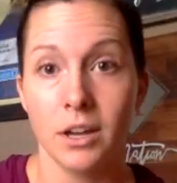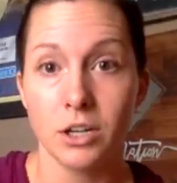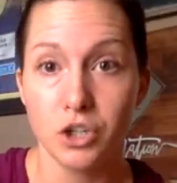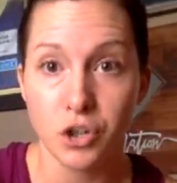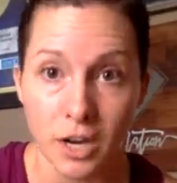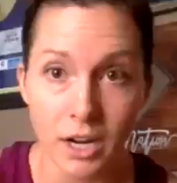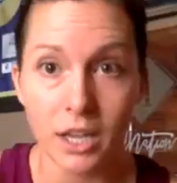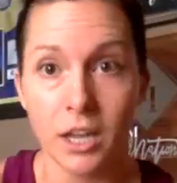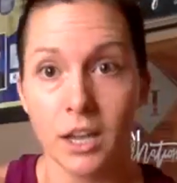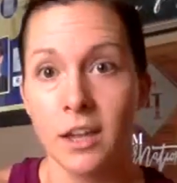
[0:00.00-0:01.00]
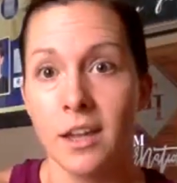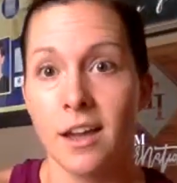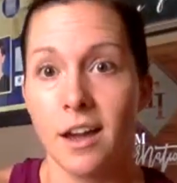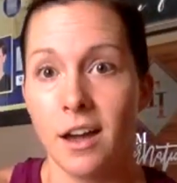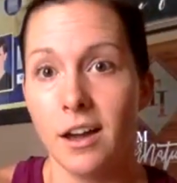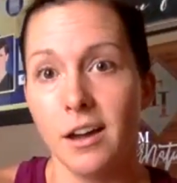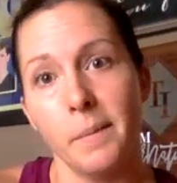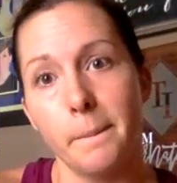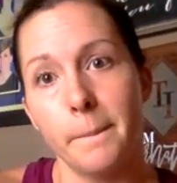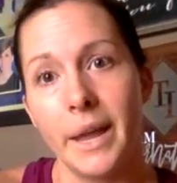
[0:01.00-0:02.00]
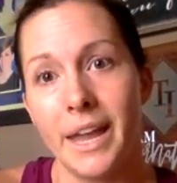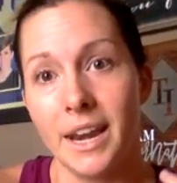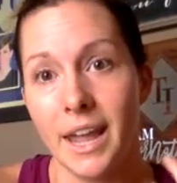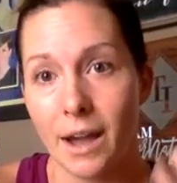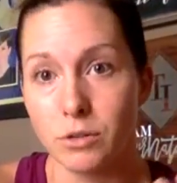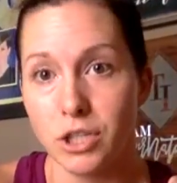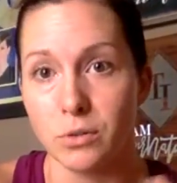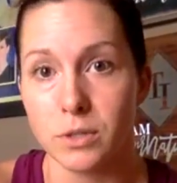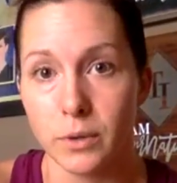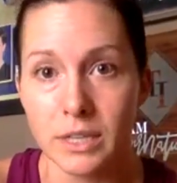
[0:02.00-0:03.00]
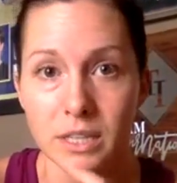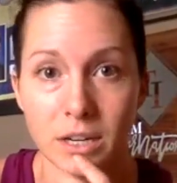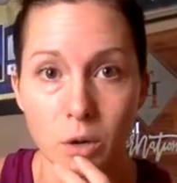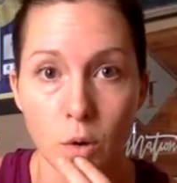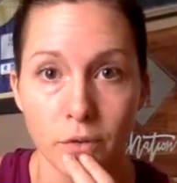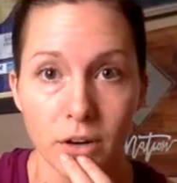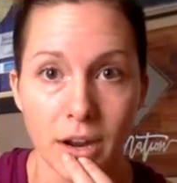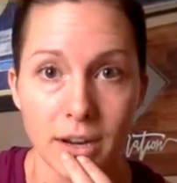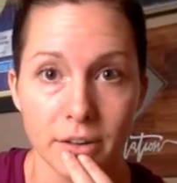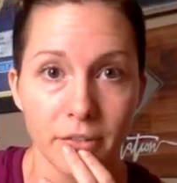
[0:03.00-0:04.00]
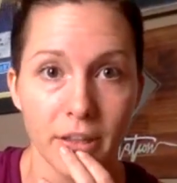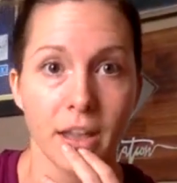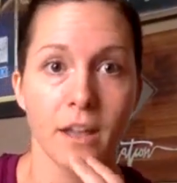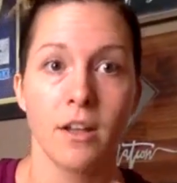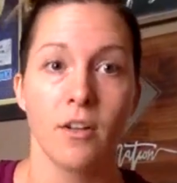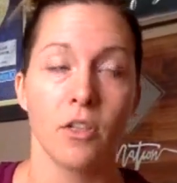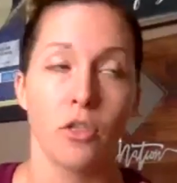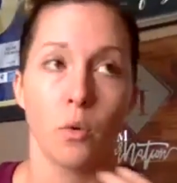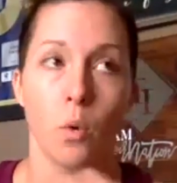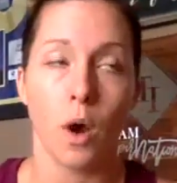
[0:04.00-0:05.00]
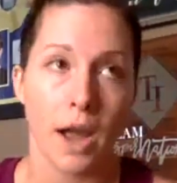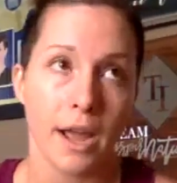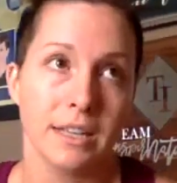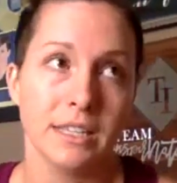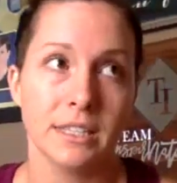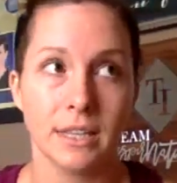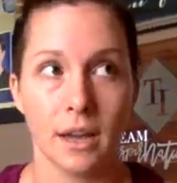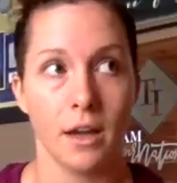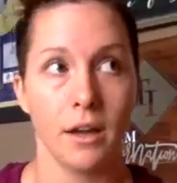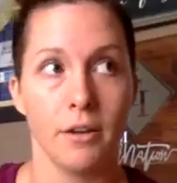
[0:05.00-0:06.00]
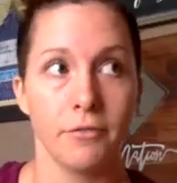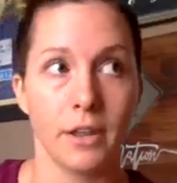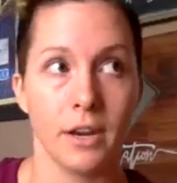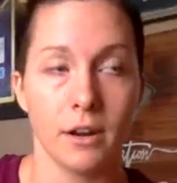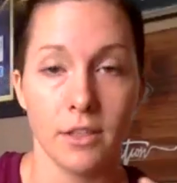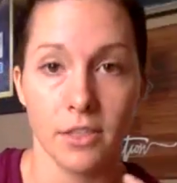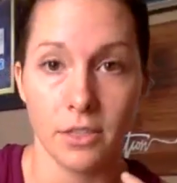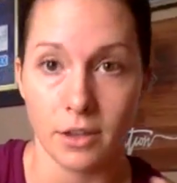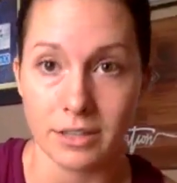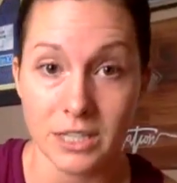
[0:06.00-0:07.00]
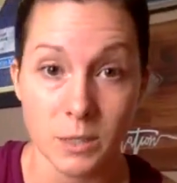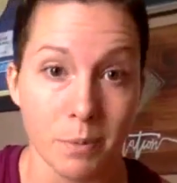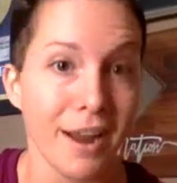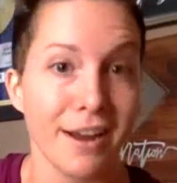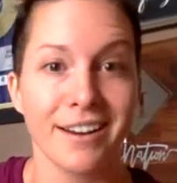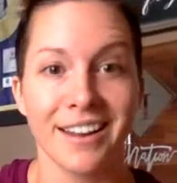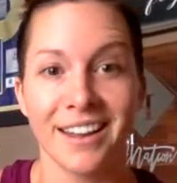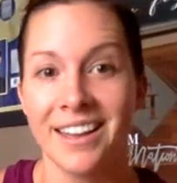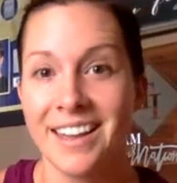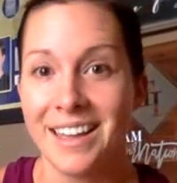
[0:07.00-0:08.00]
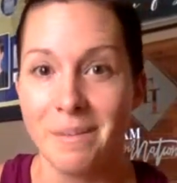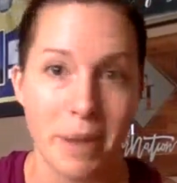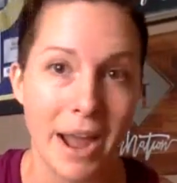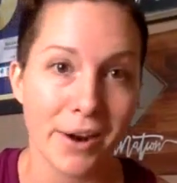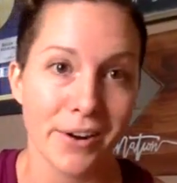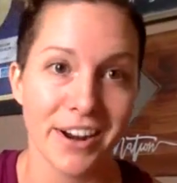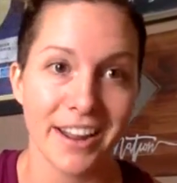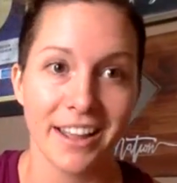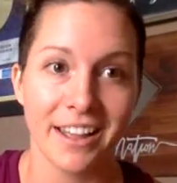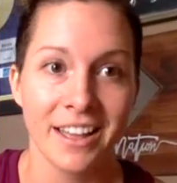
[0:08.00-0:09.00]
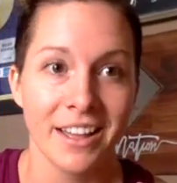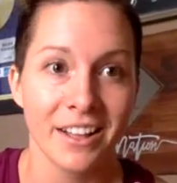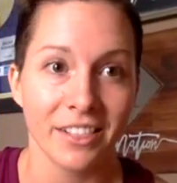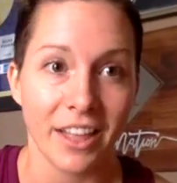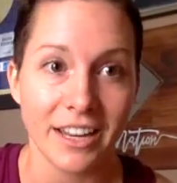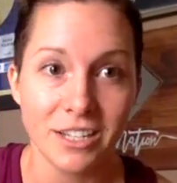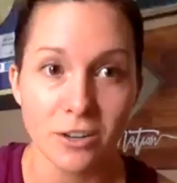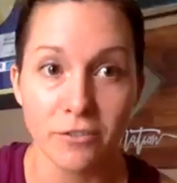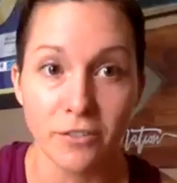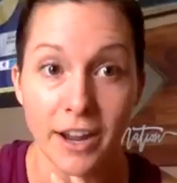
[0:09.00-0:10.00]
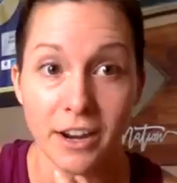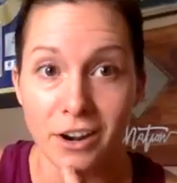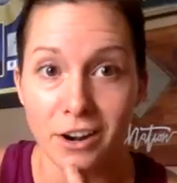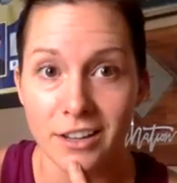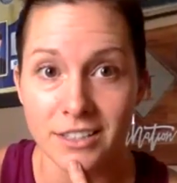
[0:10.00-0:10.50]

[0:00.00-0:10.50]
training and how to. So he's going to go over kind of like the why stuff and the inspiring, empowering, light your fire